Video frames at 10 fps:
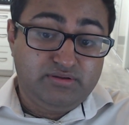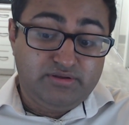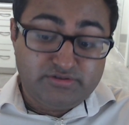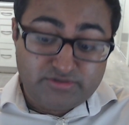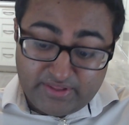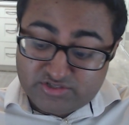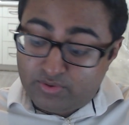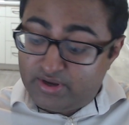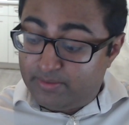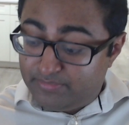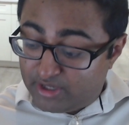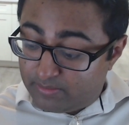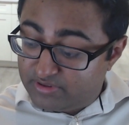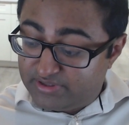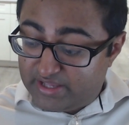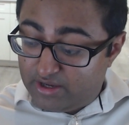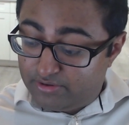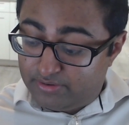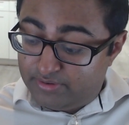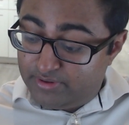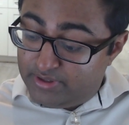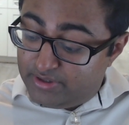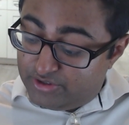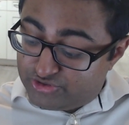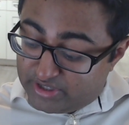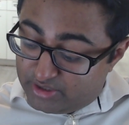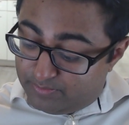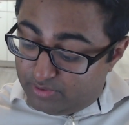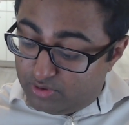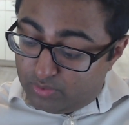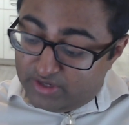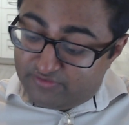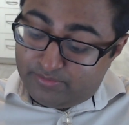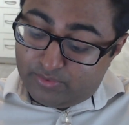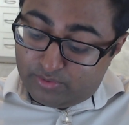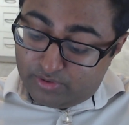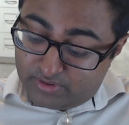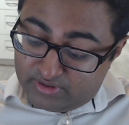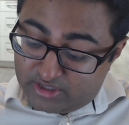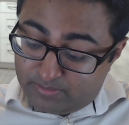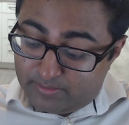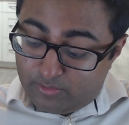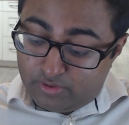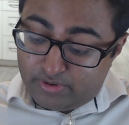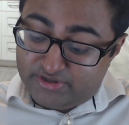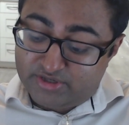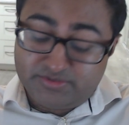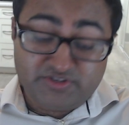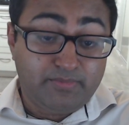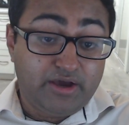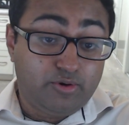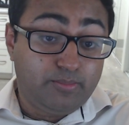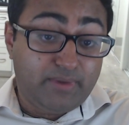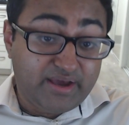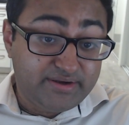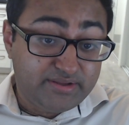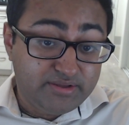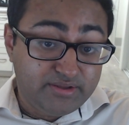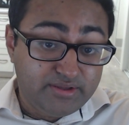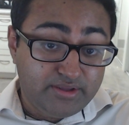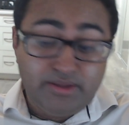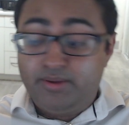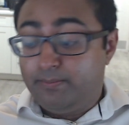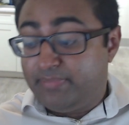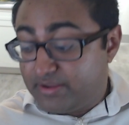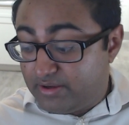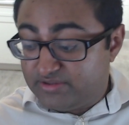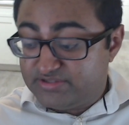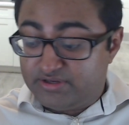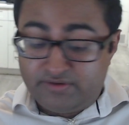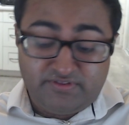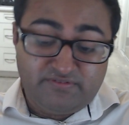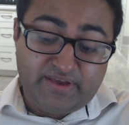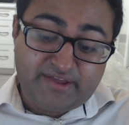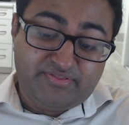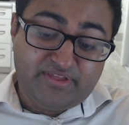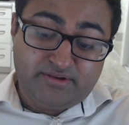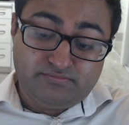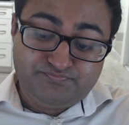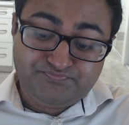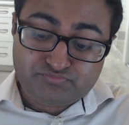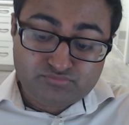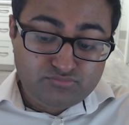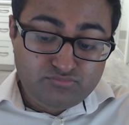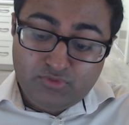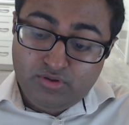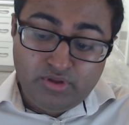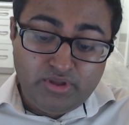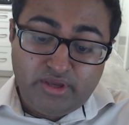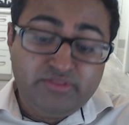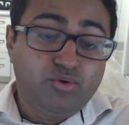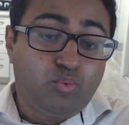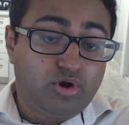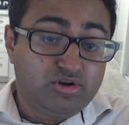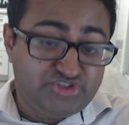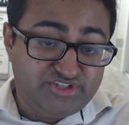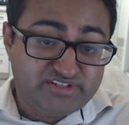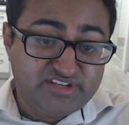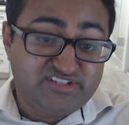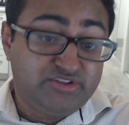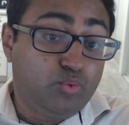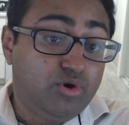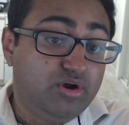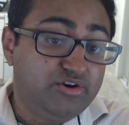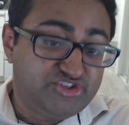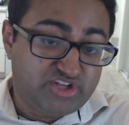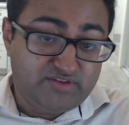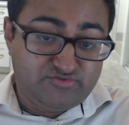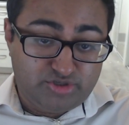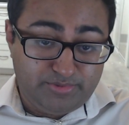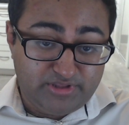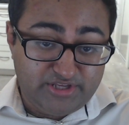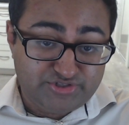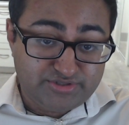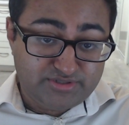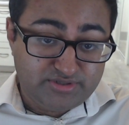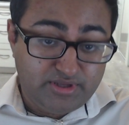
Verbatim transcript: So that's why I'm doubling down on trying to pull away from the world a little bit more in terms of my own mind because of the fact that in the world, Jesus says, in the world you shall have tribulations,